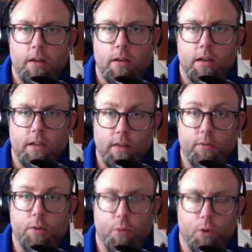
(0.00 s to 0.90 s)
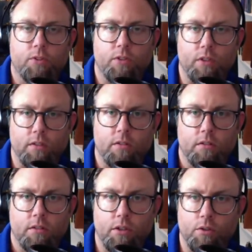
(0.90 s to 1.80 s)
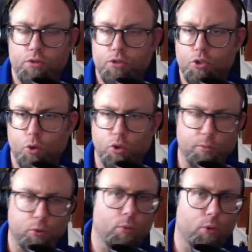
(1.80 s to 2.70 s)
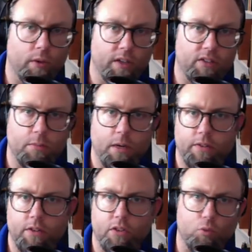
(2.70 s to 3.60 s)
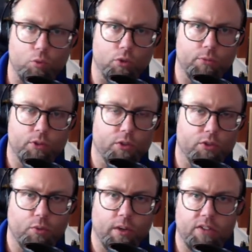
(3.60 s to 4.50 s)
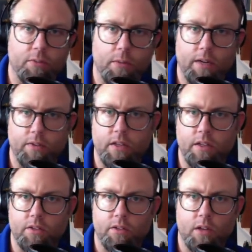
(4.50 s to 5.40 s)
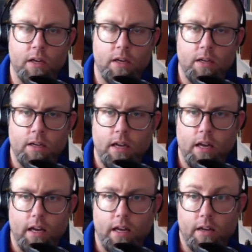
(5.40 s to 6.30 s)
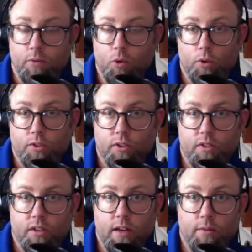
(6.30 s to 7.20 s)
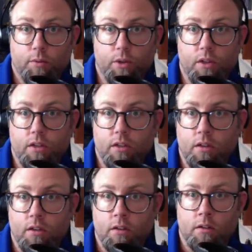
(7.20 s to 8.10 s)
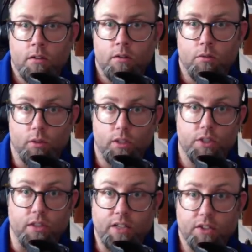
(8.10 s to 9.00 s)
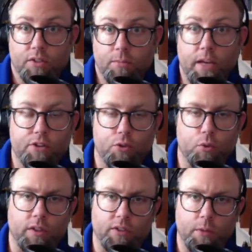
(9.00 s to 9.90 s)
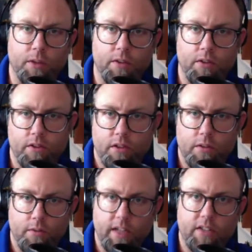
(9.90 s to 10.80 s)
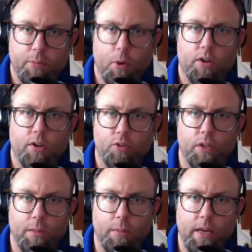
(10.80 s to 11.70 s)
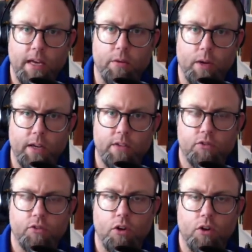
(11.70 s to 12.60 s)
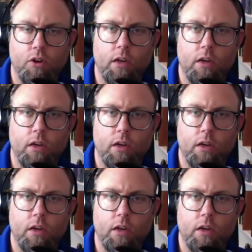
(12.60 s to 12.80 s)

in every person, George Plumer writes about this, Wilmshurst writes about this, and of course, it's in every religion, not just major ones, but the divine spark is within man, right? So